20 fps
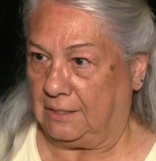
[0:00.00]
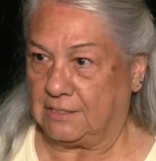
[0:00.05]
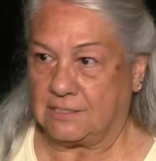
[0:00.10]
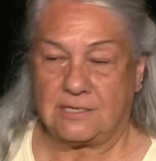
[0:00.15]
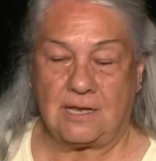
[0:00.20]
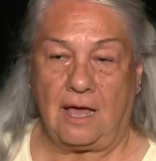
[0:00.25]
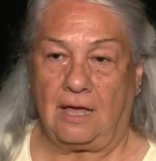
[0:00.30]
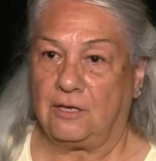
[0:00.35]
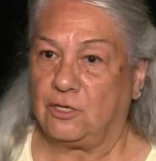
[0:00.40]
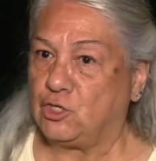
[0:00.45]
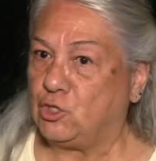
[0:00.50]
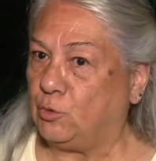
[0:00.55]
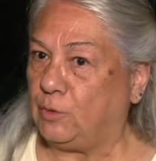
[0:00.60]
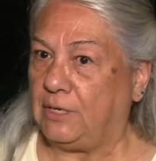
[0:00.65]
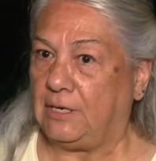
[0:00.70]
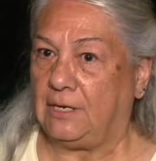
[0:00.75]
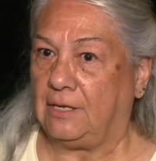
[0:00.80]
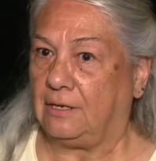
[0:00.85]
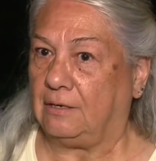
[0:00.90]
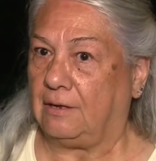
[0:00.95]
He's not
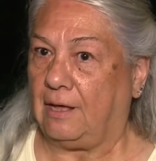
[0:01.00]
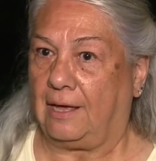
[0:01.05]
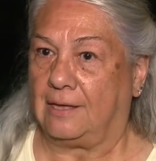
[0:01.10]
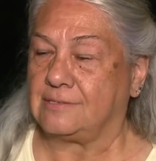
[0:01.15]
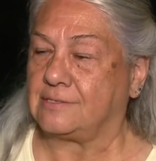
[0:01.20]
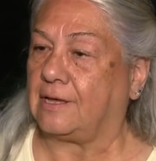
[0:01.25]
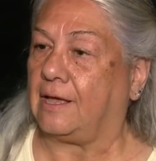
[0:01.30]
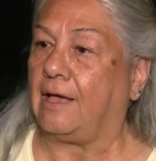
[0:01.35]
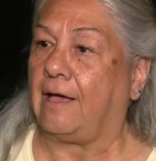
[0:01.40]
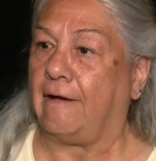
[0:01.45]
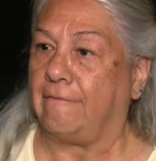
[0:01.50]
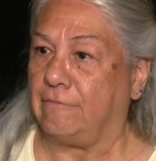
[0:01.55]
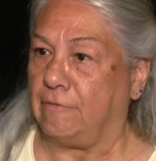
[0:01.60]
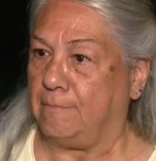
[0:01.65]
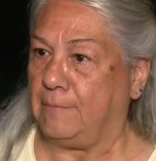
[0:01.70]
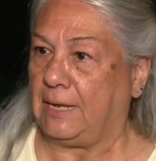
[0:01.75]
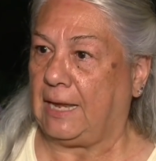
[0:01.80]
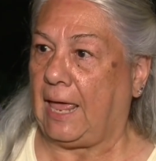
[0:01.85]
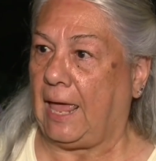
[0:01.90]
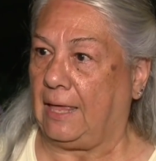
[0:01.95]
doing it as a
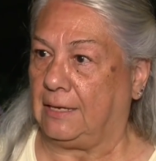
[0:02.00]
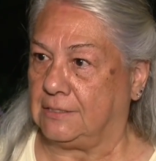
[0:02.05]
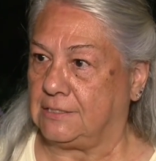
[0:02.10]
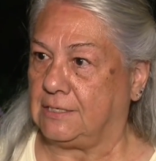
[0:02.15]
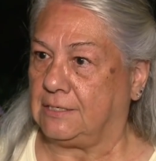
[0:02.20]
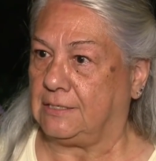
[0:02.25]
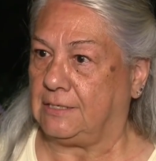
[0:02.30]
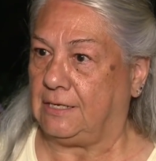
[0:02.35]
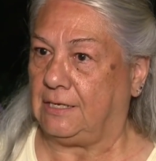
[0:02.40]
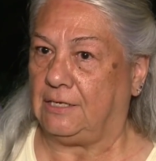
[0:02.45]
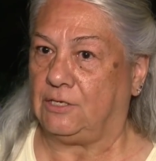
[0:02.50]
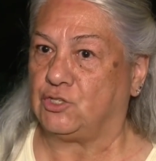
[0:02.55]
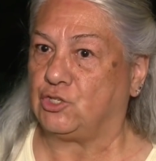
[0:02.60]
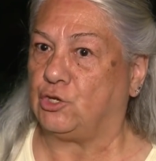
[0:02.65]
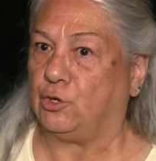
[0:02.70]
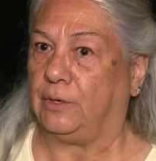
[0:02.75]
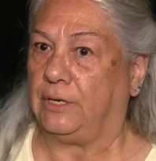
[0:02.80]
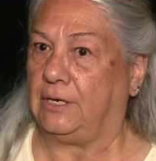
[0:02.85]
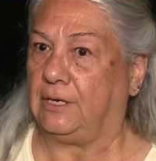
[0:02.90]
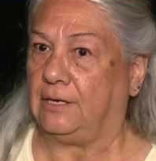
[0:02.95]
government entity,
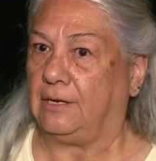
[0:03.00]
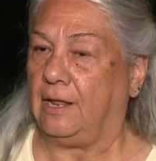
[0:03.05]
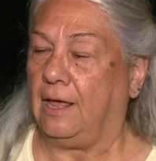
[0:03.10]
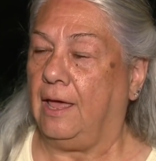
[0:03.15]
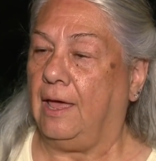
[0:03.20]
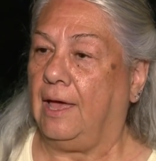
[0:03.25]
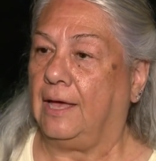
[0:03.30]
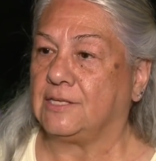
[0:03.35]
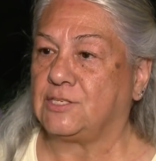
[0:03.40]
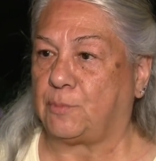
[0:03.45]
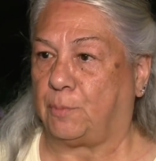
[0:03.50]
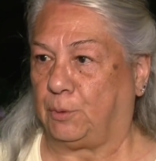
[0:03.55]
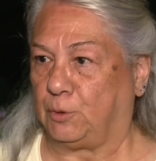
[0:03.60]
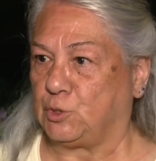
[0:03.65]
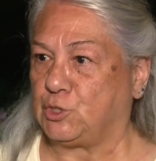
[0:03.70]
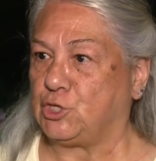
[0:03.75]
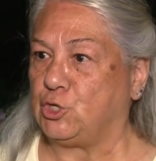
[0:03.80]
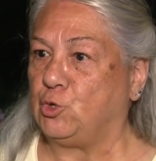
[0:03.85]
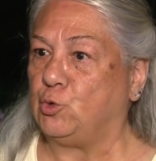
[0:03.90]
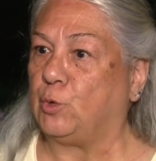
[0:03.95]
he's doing it as a
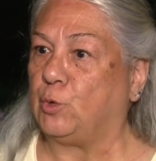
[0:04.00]
person